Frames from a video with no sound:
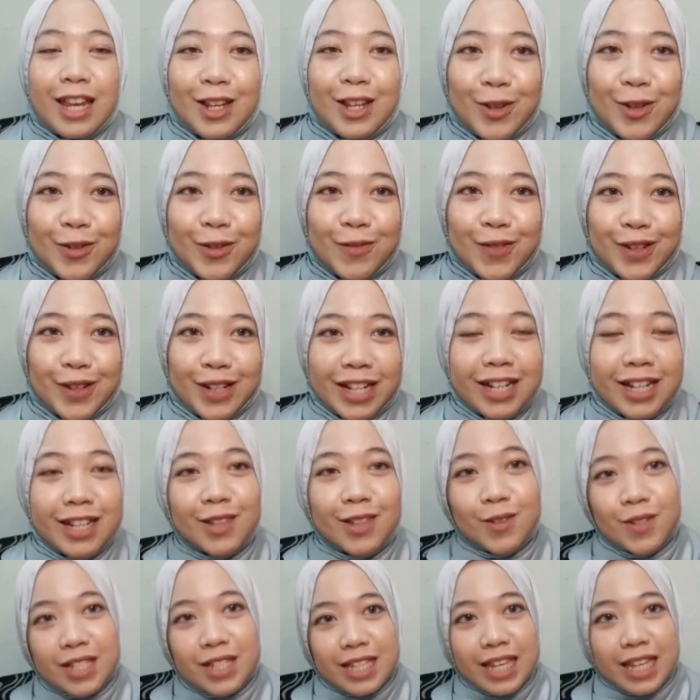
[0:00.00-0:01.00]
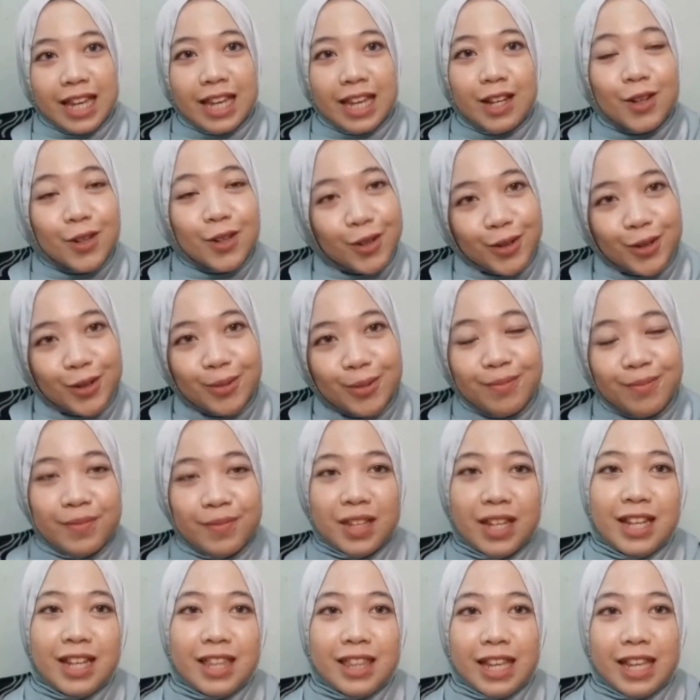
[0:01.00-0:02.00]
and don't forget to stay at
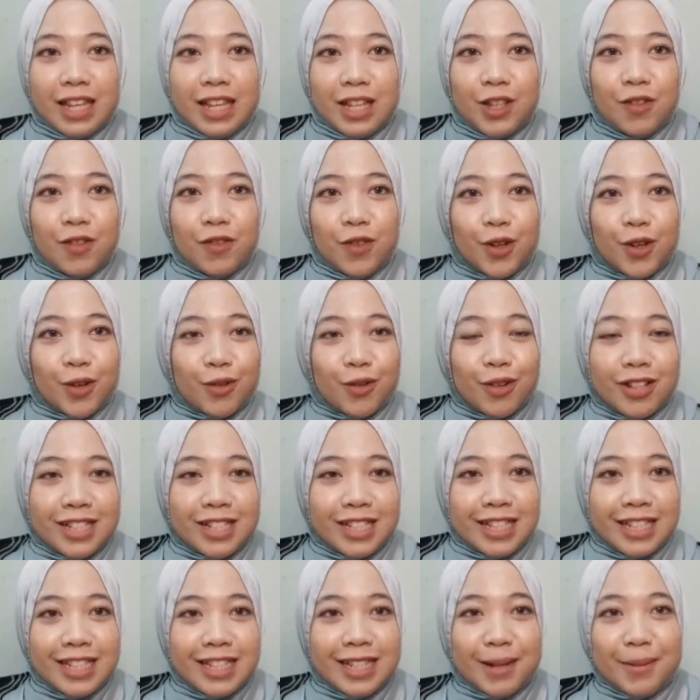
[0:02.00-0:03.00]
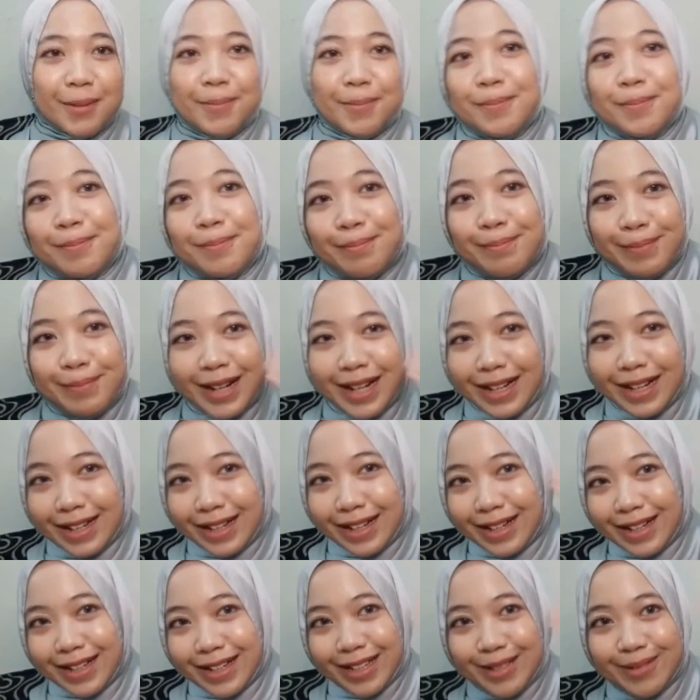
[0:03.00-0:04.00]
for watching.
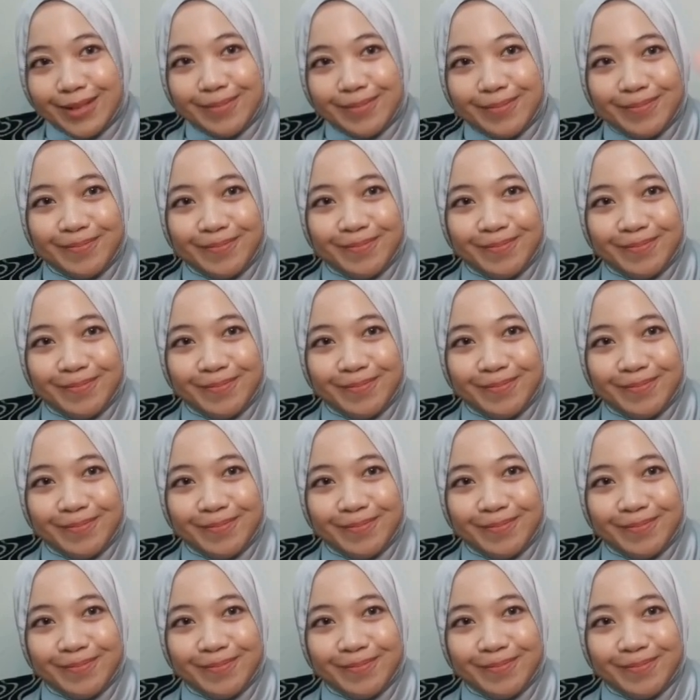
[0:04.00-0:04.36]
Bye.